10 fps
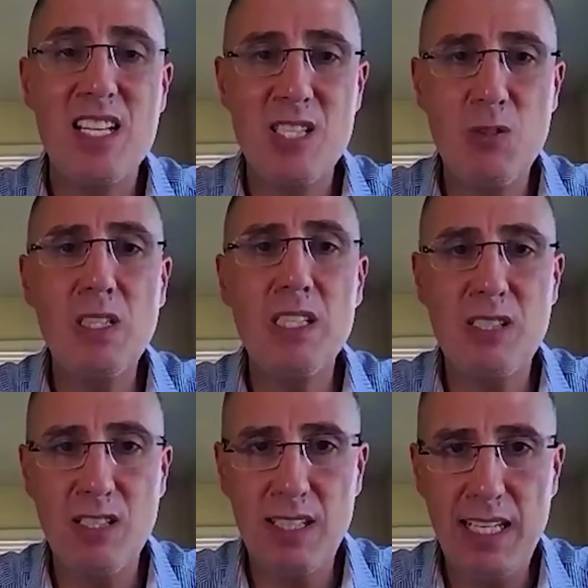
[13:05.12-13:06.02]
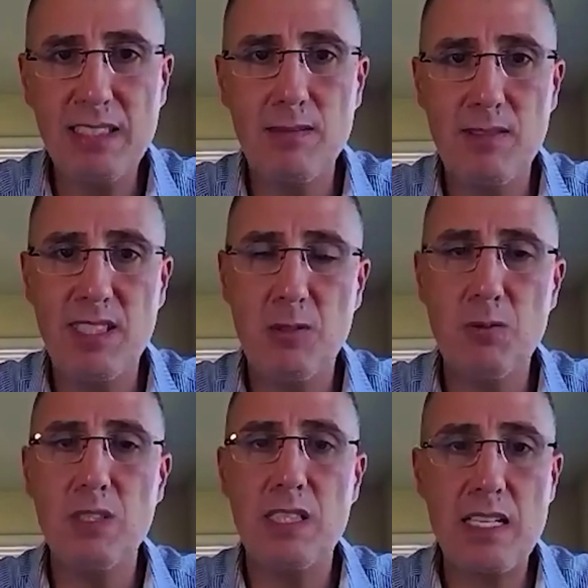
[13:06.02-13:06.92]
Doing it collectively,
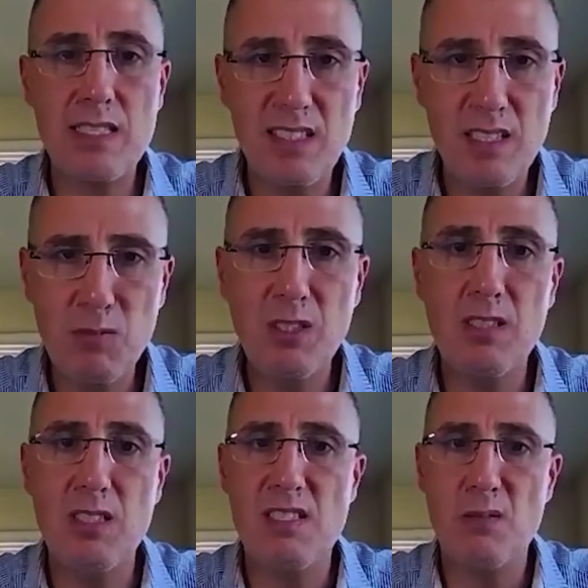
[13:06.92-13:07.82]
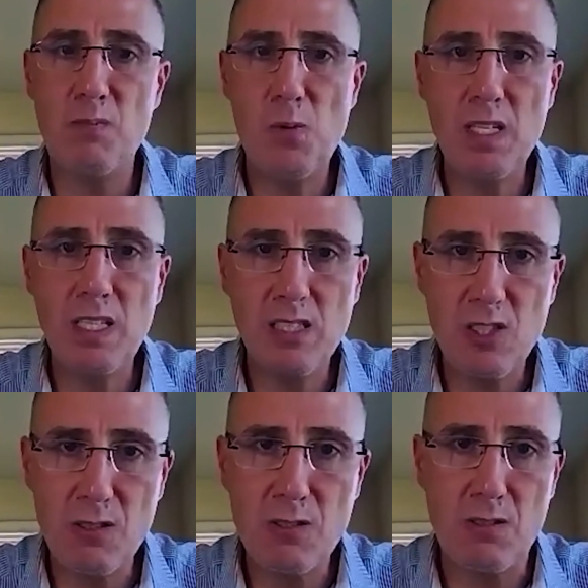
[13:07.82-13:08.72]
doing it as a community, supporting each
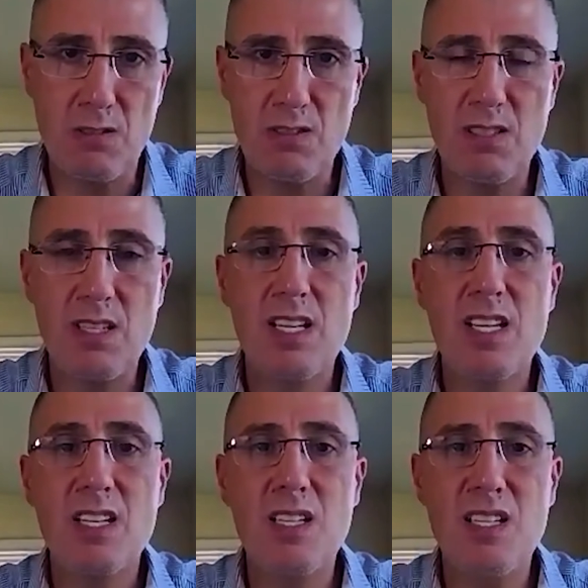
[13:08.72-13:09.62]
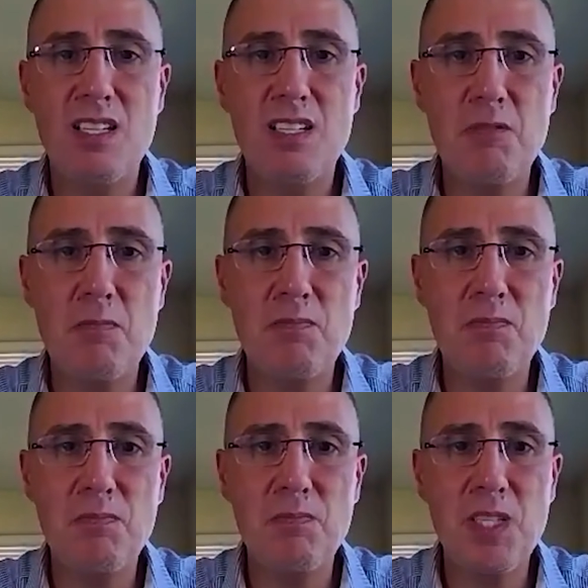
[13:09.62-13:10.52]
other's,
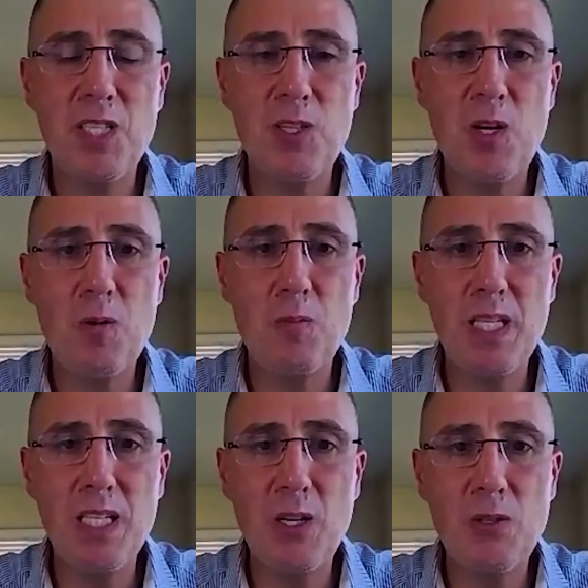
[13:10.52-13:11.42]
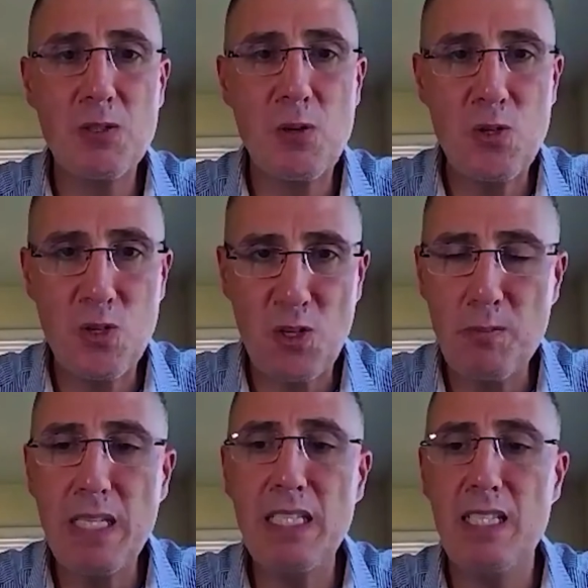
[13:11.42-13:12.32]
being on social
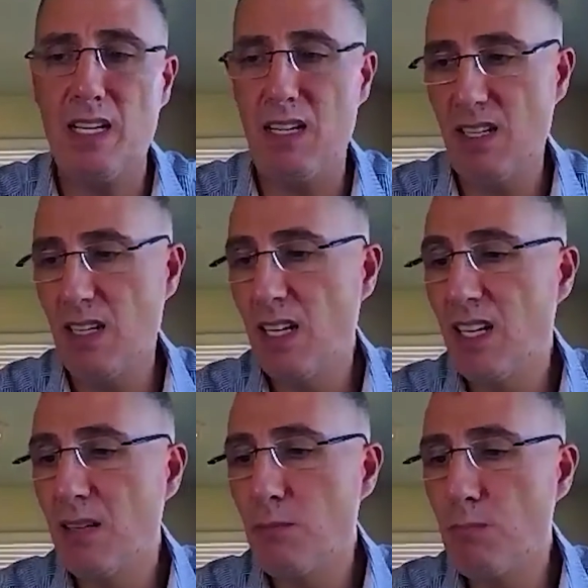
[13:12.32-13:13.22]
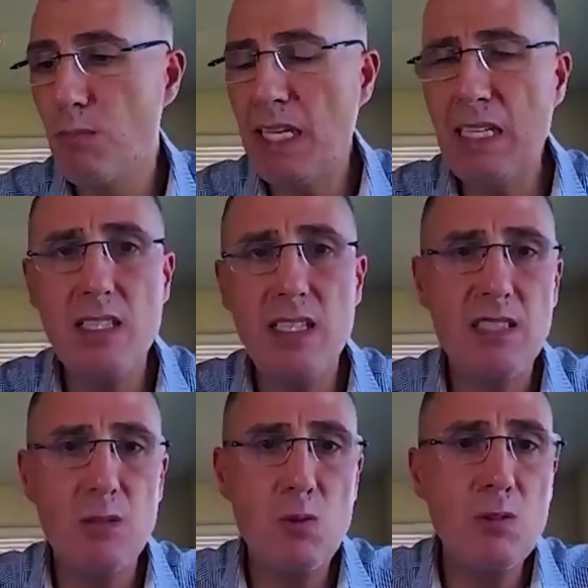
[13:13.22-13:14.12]
media made
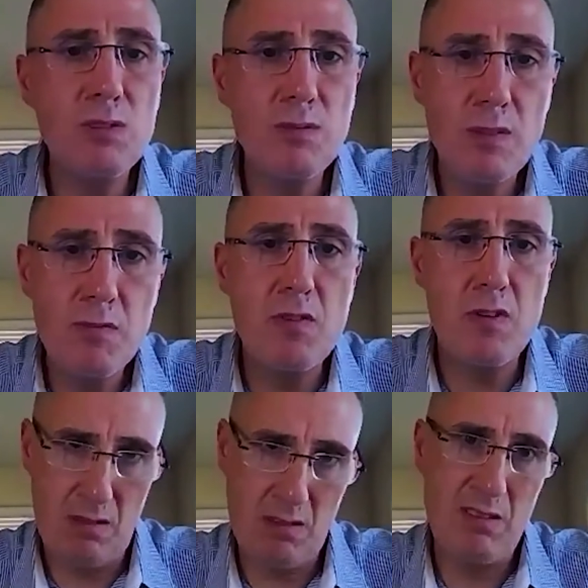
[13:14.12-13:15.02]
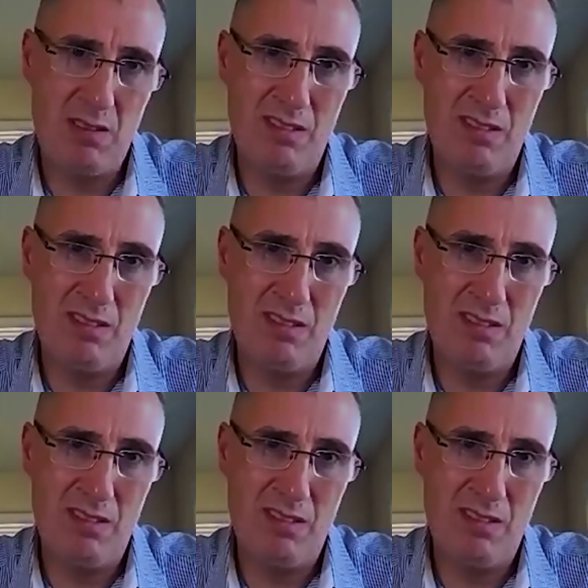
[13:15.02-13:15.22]
the world of difference.